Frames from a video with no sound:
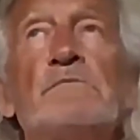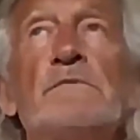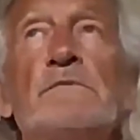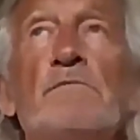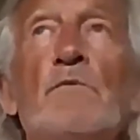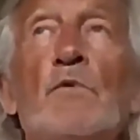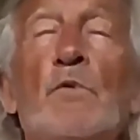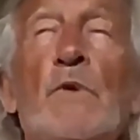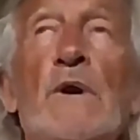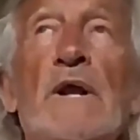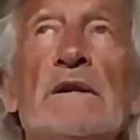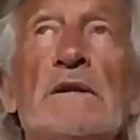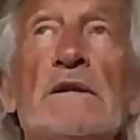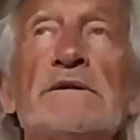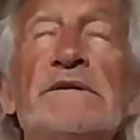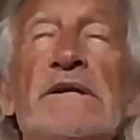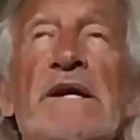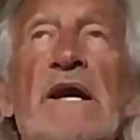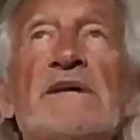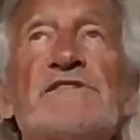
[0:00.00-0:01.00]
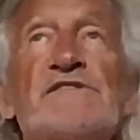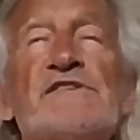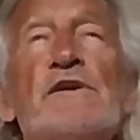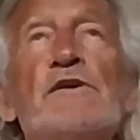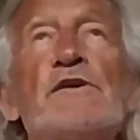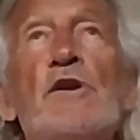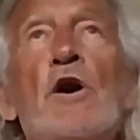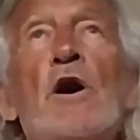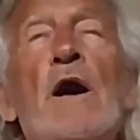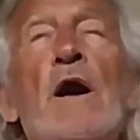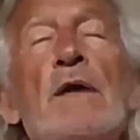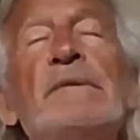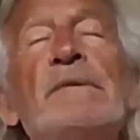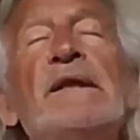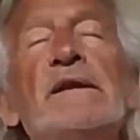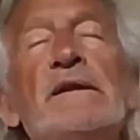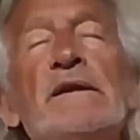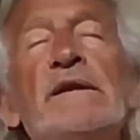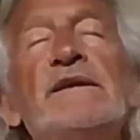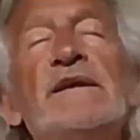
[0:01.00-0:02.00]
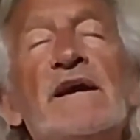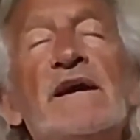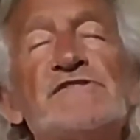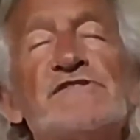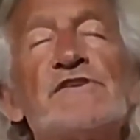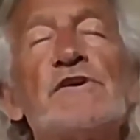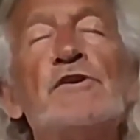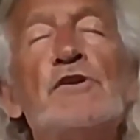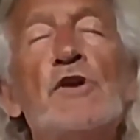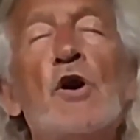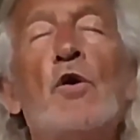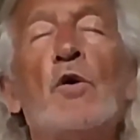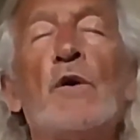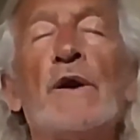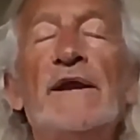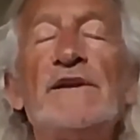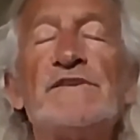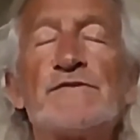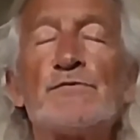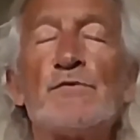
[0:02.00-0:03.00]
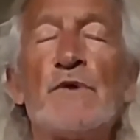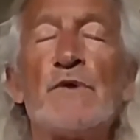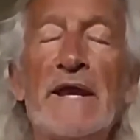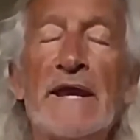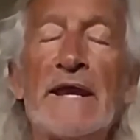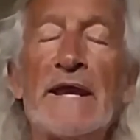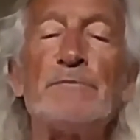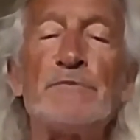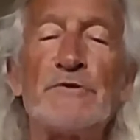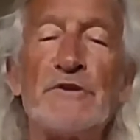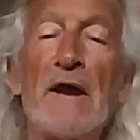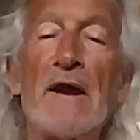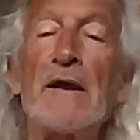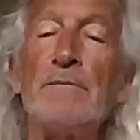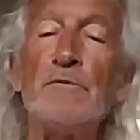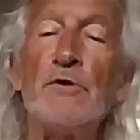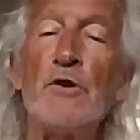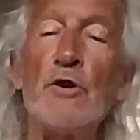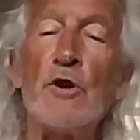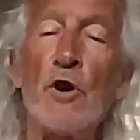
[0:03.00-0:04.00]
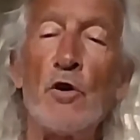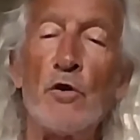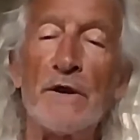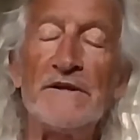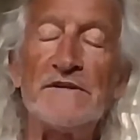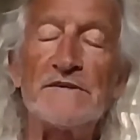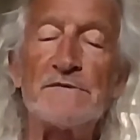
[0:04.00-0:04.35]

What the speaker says: well, yes and no. I mean, yes and no. It's wake up time, you know, it's